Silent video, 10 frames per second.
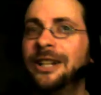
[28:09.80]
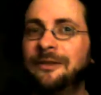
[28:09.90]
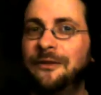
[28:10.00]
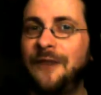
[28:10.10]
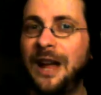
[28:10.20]

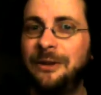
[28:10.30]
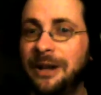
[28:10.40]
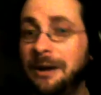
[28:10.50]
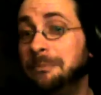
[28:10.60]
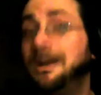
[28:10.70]
and found
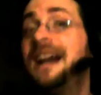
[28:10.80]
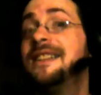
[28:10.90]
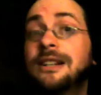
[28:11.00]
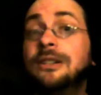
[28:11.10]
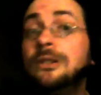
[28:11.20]
a
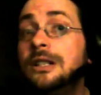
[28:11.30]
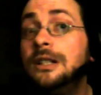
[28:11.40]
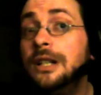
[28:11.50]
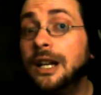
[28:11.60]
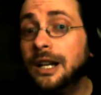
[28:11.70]
bicycle
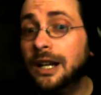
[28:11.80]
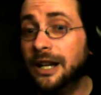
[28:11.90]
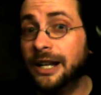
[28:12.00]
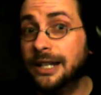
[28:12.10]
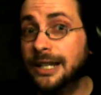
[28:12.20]
and
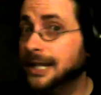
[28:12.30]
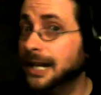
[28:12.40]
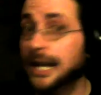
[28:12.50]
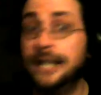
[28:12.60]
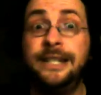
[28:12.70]
then
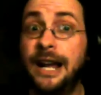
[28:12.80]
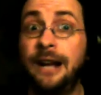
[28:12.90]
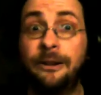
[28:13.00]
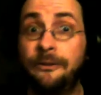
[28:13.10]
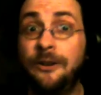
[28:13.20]
gunned
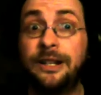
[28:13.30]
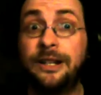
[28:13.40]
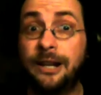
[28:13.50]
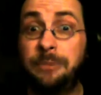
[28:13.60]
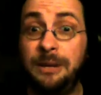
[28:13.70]
down a fuck
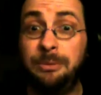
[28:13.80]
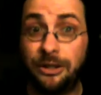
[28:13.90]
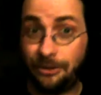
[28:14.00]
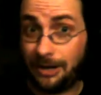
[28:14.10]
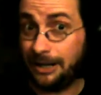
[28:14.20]
ton of people
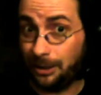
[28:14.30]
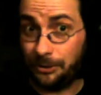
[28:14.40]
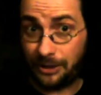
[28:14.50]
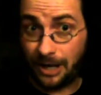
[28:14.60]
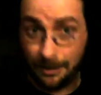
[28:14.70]
and tried to
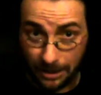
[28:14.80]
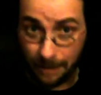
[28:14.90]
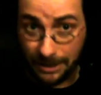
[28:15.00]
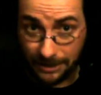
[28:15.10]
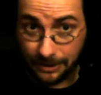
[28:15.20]
lose the cop on
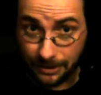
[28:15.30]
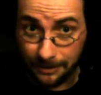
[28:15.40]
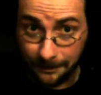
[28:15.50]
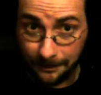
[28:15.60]
a bicycle.